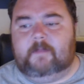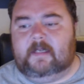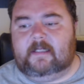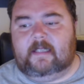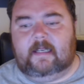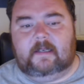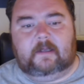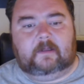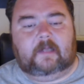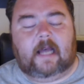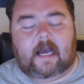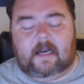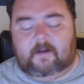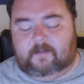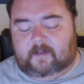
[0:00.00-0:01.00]
getting a
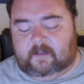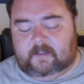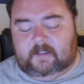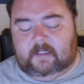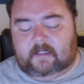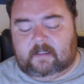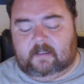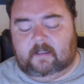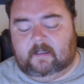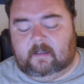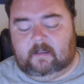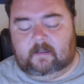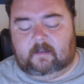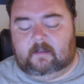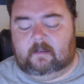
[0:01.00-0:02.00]
lot of
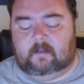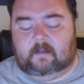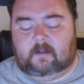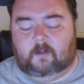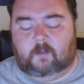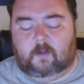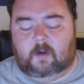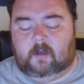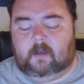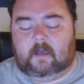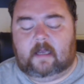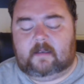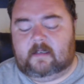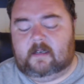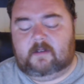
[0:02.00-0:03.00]
the wood
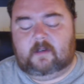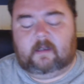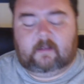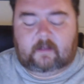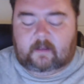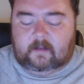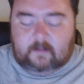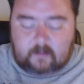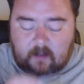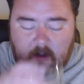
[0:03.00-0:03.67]
as I drink this.